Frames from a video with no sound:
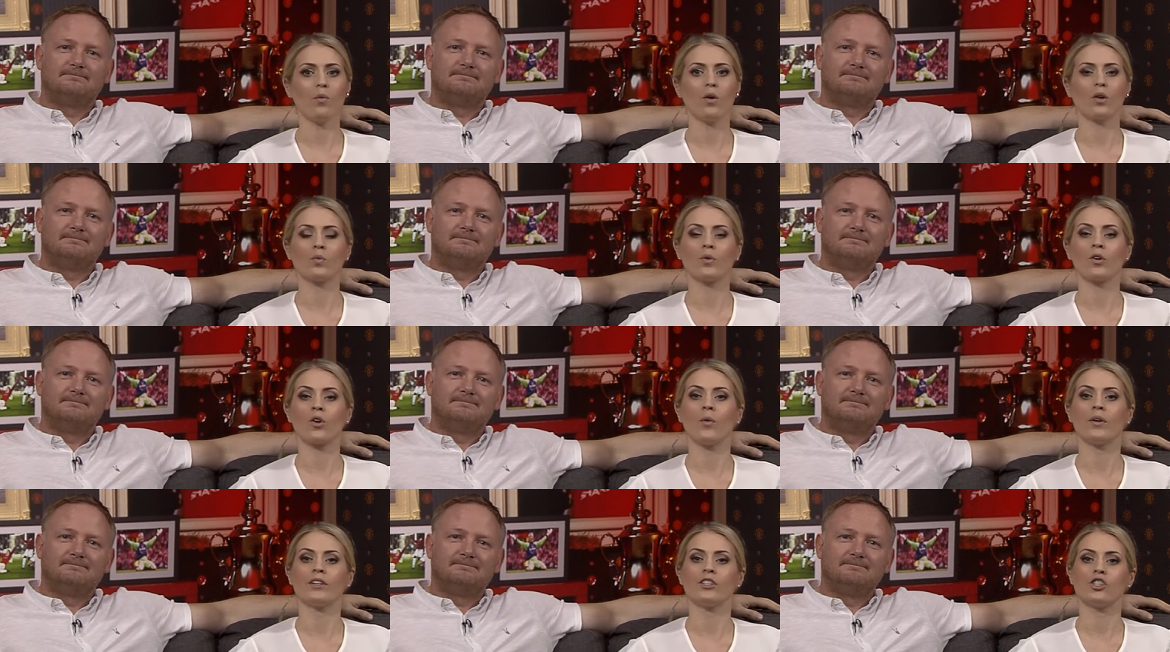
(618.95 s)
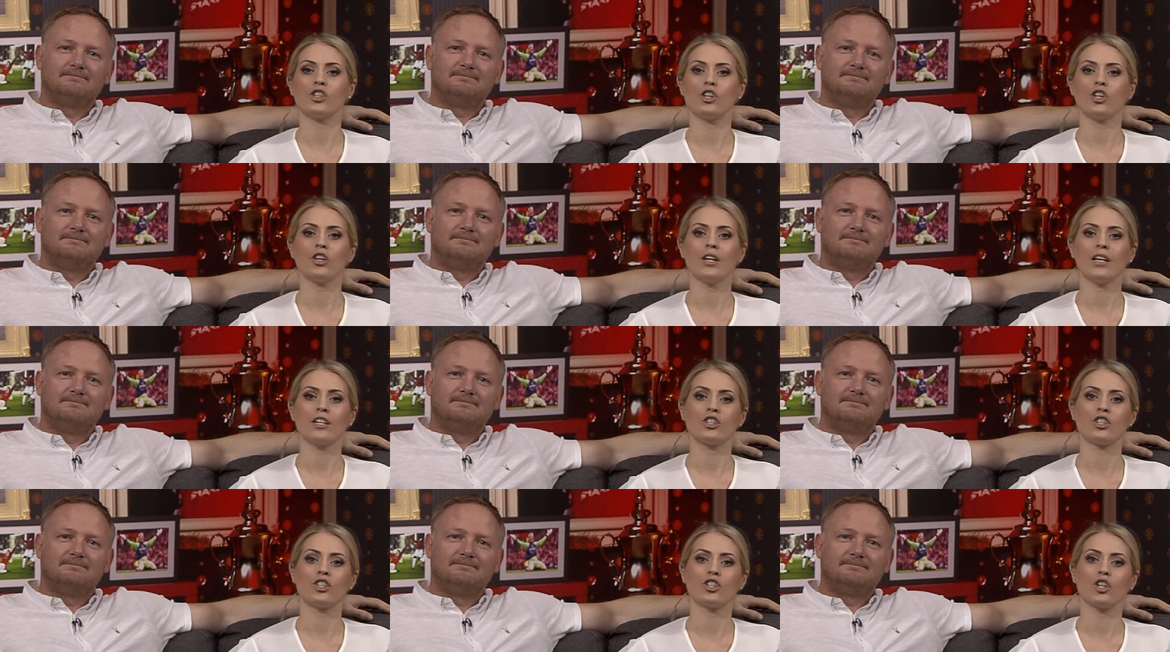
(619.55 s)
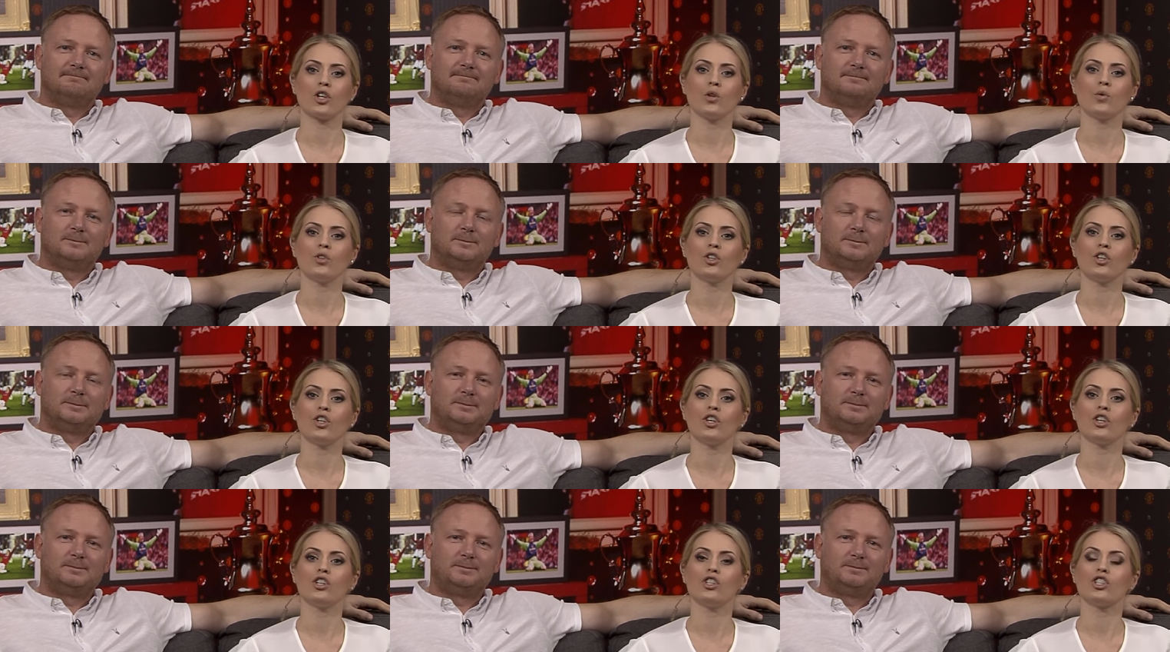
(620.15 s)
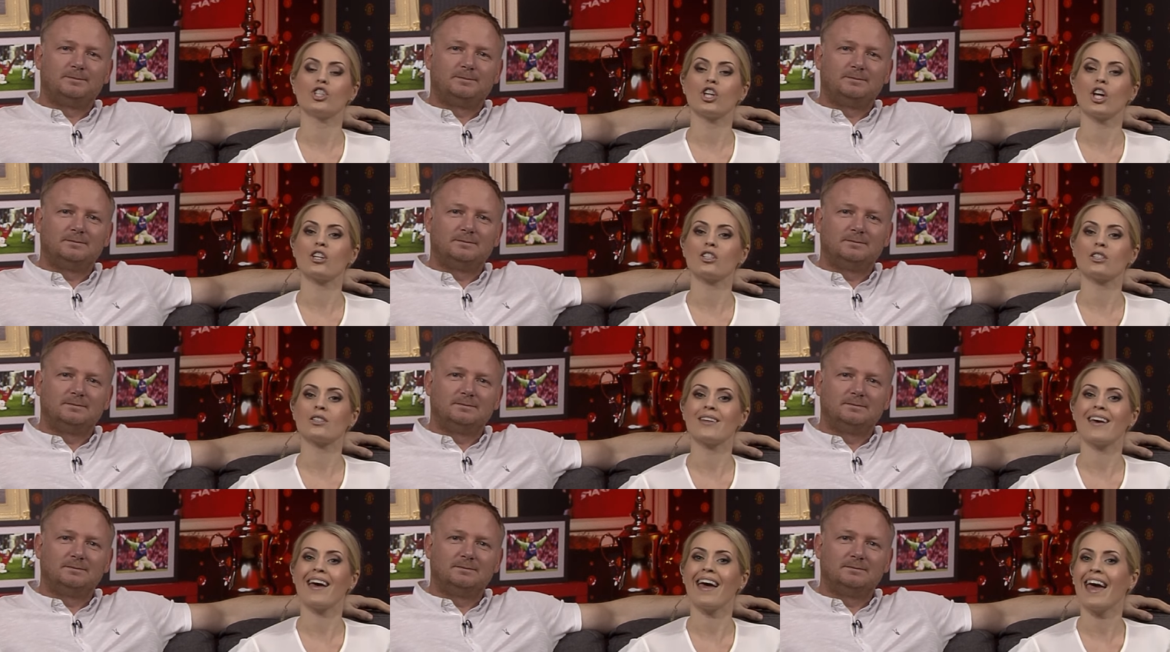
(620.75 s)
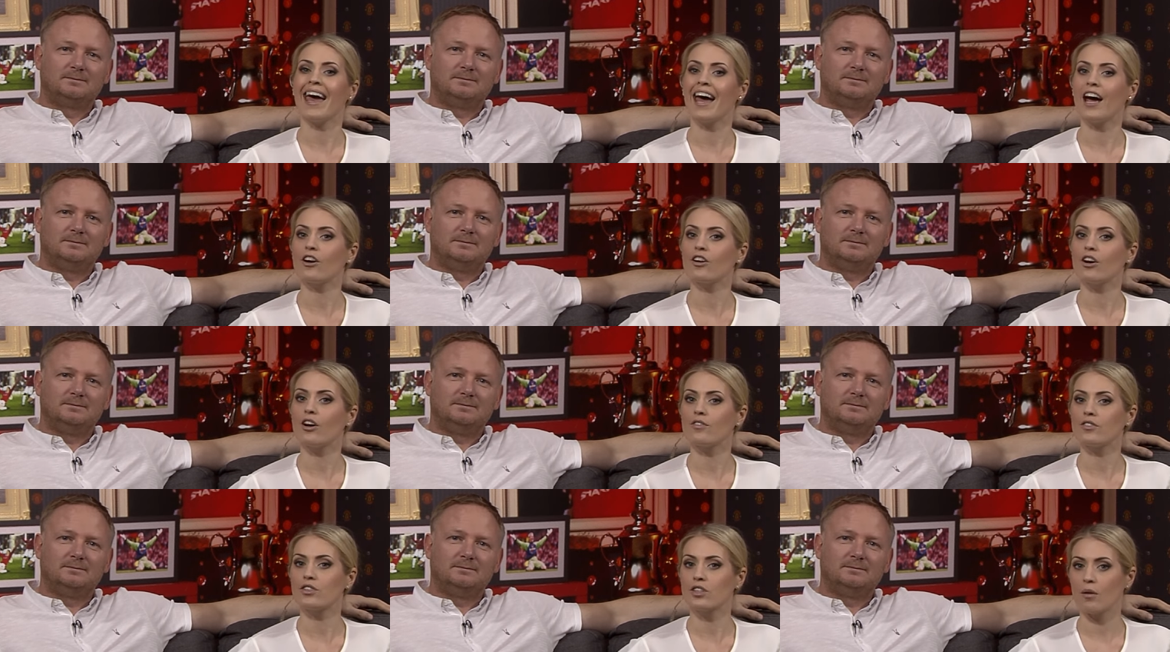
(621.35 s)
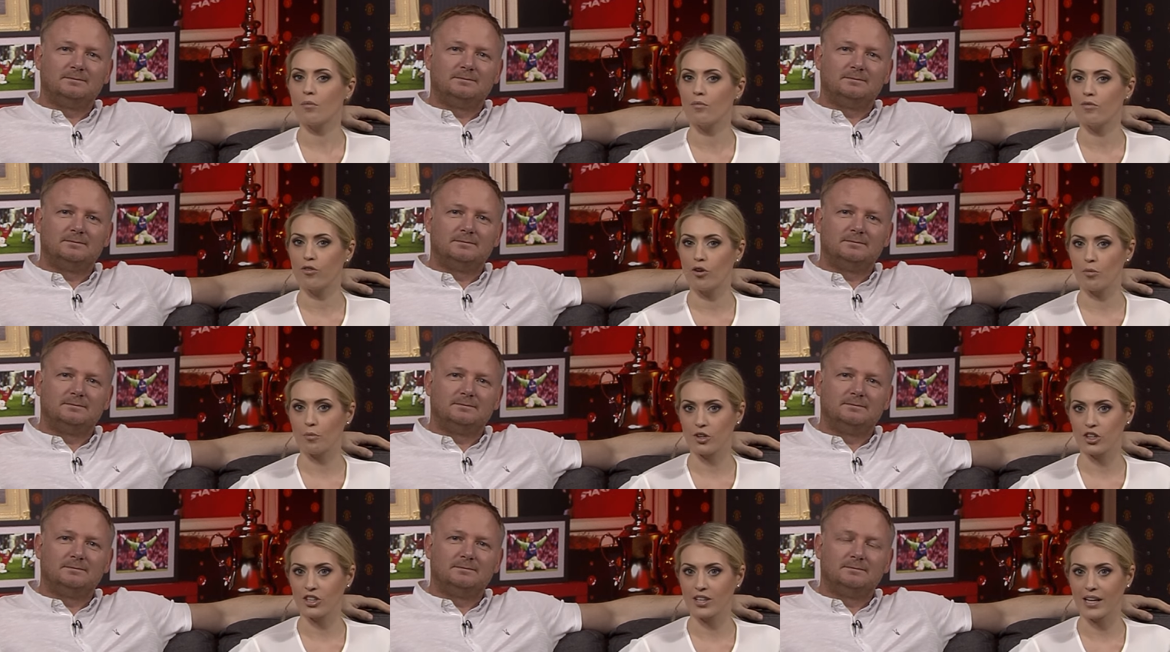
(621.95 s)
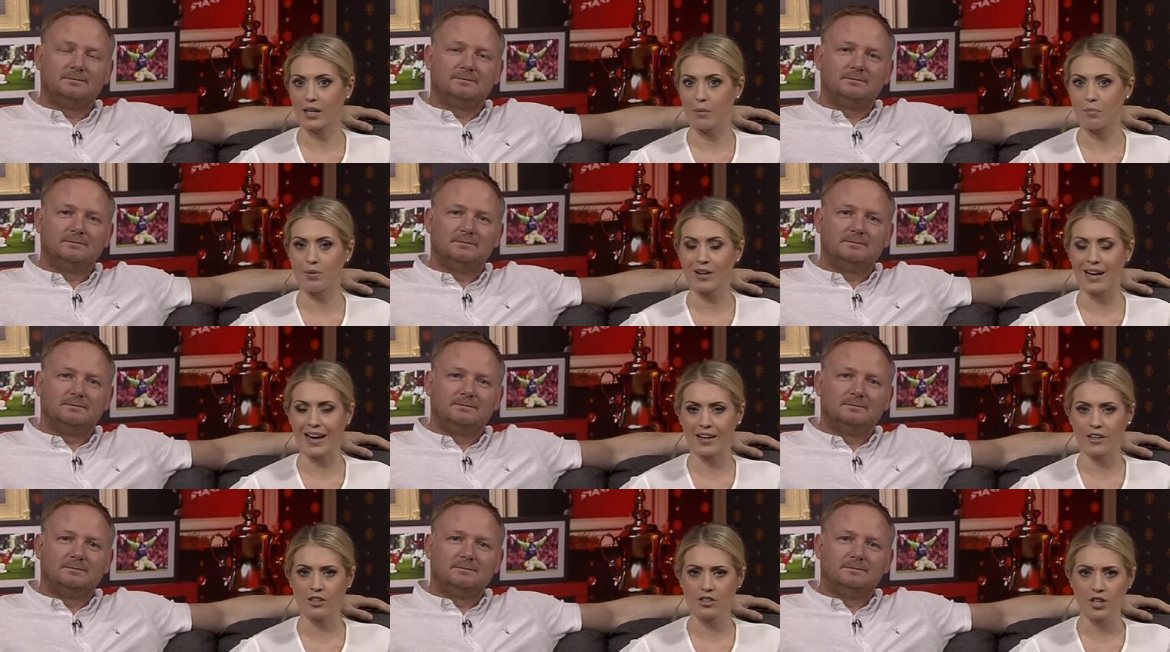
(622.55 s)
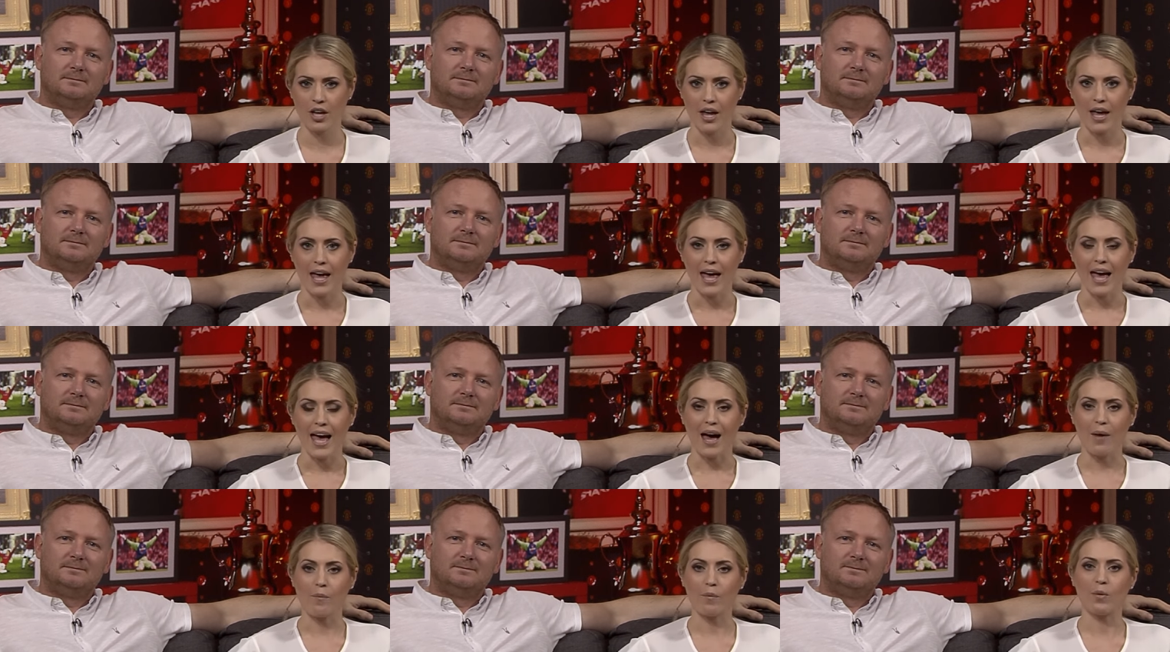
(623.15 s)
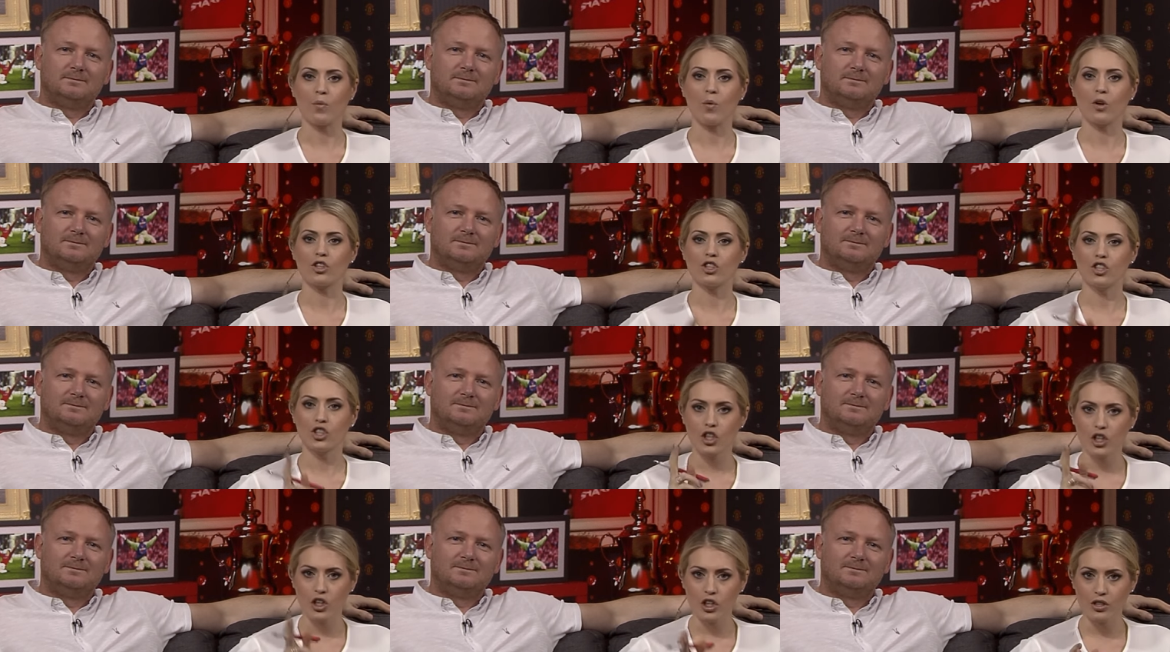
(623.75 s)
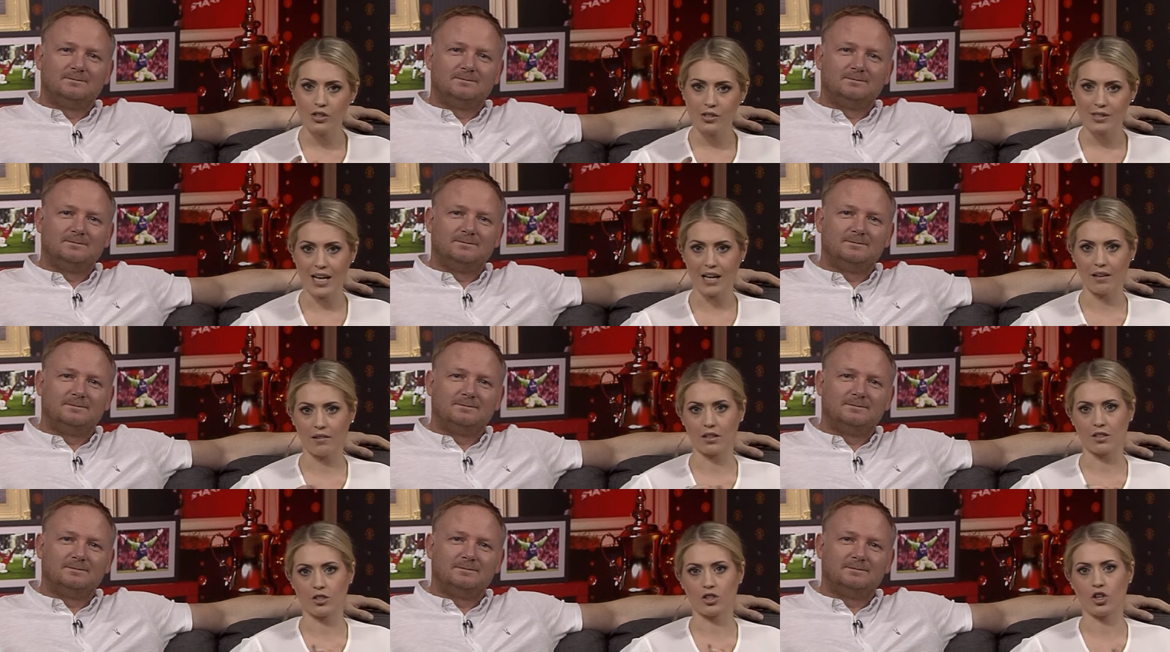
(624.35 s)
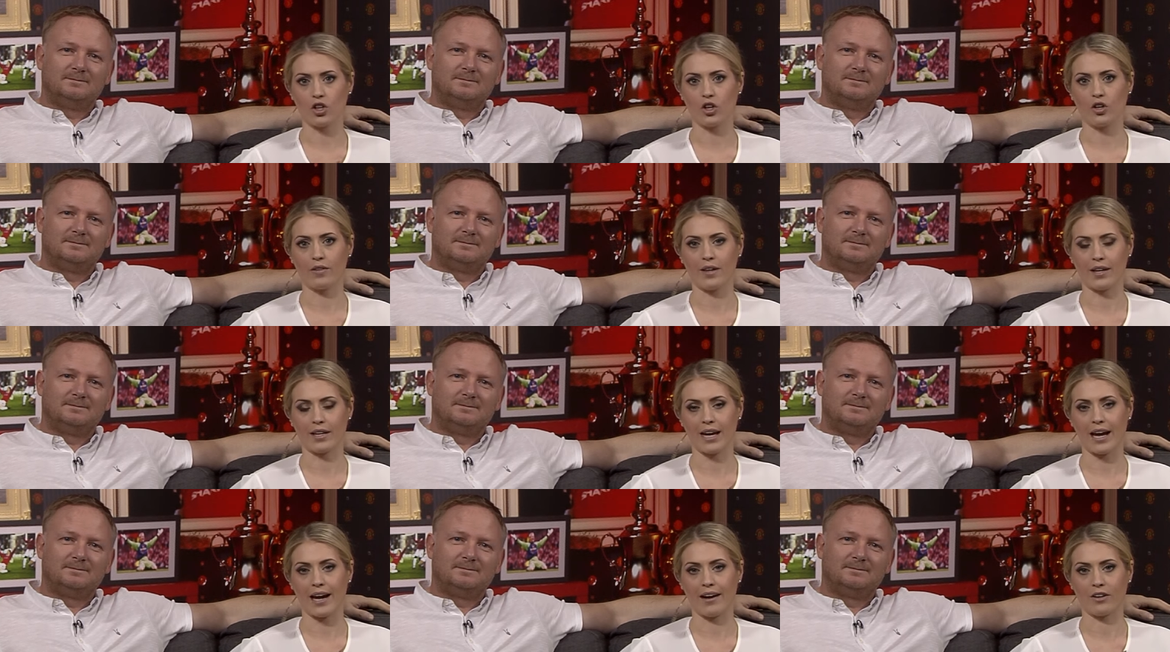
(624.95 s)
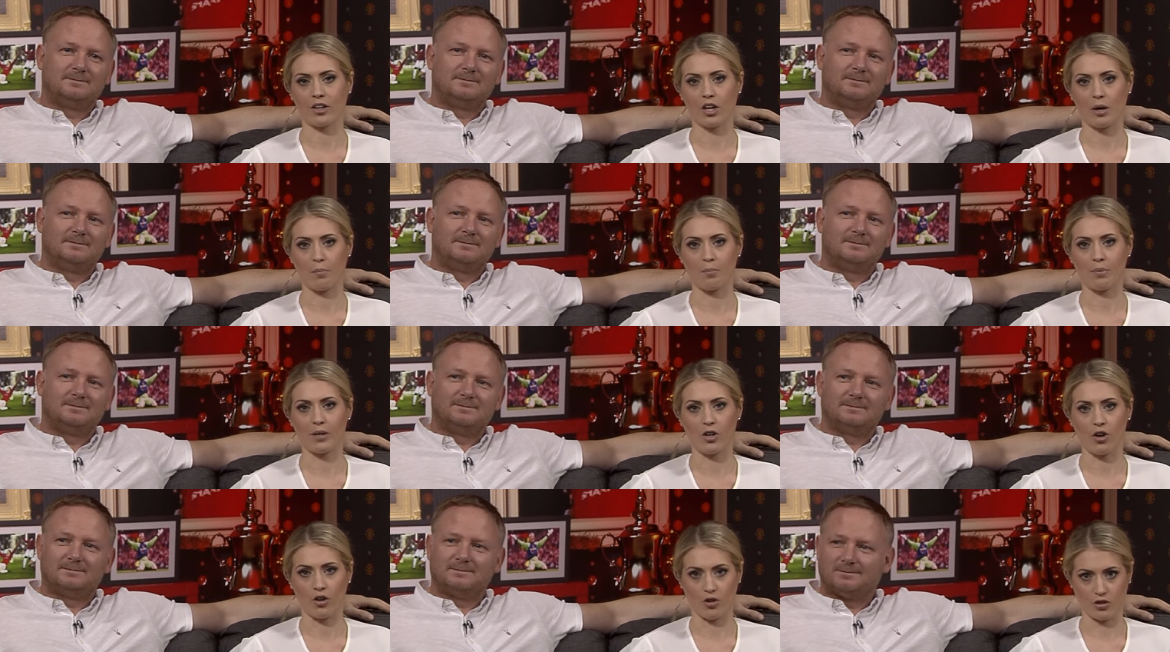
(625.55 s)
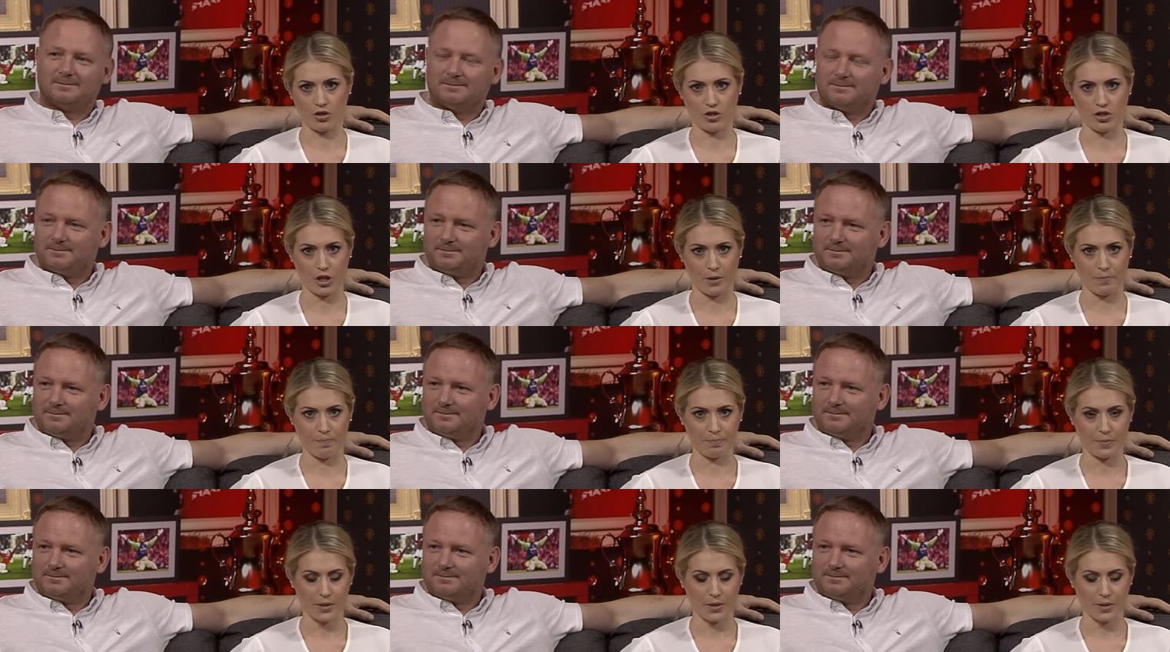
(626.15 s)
Speaker 1: What we're going to do is show you just the hair of some former United players, and we want you to tell us who that haircut belongs to.